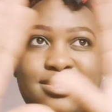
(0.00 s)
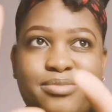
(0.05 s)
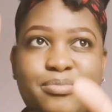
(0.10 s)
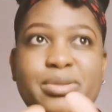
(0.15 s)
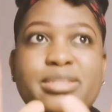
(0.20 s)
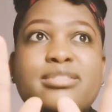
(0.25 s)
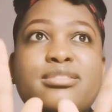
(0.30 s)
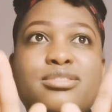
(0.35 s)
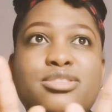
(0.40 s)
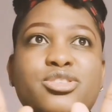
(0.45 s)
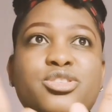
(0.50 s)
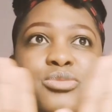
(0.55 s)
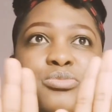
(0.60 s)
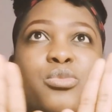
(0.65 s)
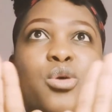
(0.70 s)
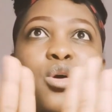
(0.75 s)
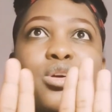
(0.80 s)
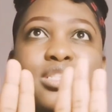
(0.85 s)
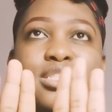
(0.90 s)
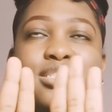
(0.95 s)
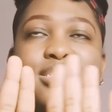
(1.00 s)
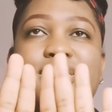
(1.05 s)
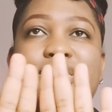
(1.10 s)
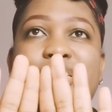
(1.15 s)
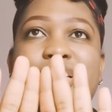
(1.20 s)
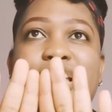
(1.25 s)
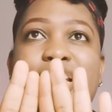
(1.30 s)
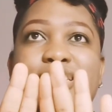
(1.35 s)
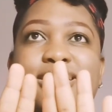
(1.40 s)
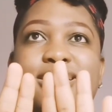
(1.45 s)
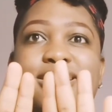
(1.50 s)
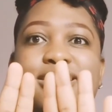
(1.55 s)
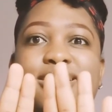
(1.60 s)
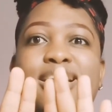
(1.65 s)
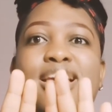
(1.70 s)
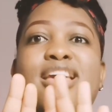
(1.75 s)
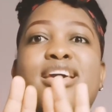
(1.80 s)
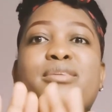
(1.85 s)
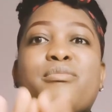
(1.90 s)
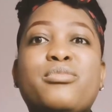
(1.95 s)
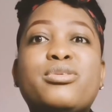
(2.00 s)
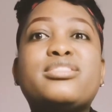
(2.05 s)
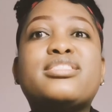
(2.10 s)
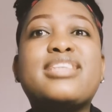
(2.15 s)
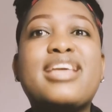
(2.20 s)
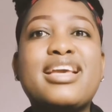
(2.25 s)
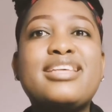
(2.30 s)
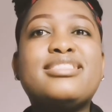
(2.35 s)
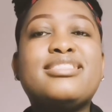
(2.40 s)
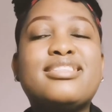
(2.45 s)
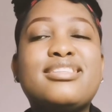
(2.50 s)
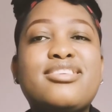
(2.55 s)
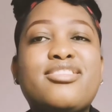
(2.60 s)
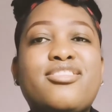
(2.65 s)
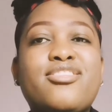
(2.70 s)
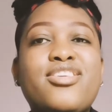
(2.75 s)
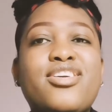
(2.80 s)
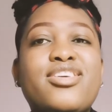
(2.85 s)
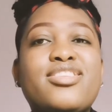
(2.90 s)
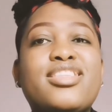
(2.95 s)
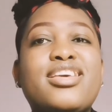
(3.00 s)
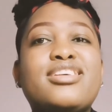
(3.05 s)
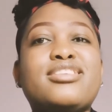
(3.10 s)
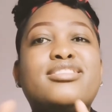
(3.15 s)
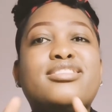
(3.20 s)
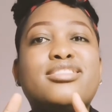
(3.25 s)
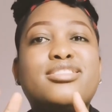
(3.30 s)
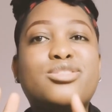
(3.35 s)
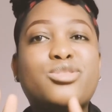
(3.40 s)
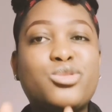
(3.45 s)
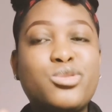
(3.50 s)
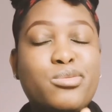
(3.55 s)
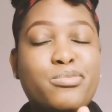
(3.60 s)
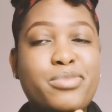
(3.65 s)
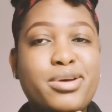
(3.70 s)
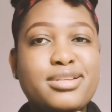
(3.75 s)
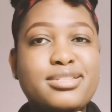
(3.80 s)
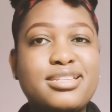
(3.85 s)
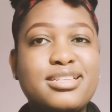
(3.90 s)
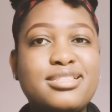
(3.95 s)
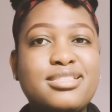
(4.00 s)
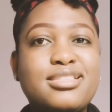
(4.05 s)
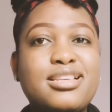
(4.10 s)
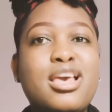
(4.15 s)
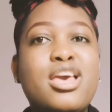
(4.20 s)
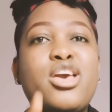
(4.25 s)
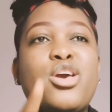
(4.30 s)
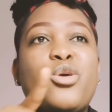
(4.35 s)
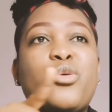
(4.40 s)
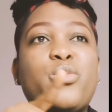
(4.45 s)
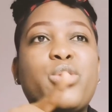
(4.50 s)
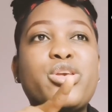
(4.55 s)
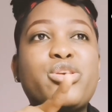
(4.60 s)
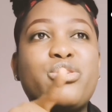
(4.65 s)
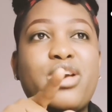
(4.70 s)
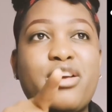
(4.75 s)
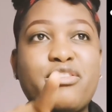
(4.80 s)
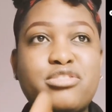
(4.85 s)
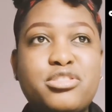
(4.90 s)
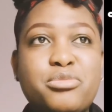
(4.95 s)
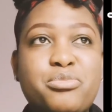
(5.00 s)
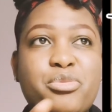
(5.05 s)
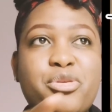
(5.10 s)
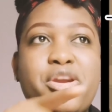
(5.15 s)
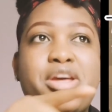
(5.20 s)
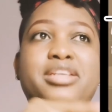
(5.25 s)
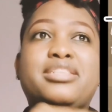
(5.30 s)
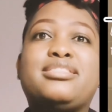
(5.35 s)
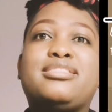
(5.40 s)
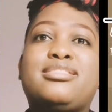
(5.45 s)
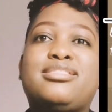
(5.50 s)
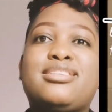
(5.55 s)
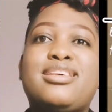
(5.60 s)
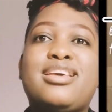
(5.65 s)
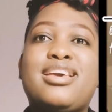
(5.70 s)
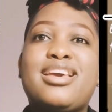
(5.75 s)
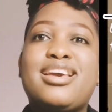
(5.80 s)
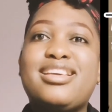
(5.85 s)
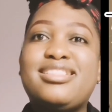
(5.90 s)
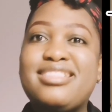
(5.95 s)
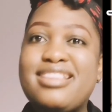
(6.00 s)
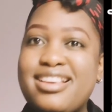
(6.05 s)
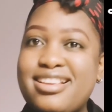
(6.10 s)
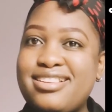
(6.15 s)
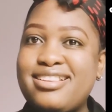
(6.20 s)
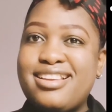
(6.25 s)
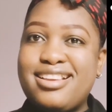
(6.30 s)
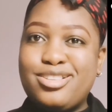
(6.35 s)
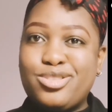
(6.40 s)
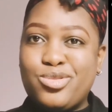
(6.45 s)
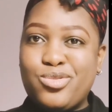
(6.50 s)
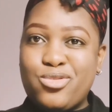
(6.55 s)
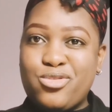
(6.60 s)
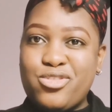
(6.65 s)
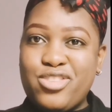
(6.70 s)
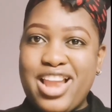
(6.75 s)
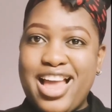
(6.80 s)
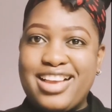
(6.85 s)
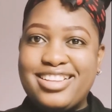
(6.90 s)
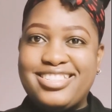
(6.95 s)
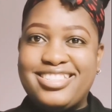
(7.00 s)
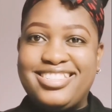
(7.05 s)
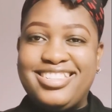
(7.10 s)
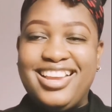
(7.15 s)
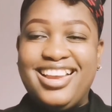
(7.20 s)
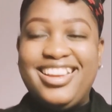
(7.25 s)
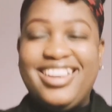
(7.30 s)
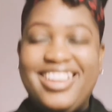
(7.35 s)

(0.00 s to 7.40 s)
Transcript: but most case scenario, there's just two buttons where you have to press, and then it will flush.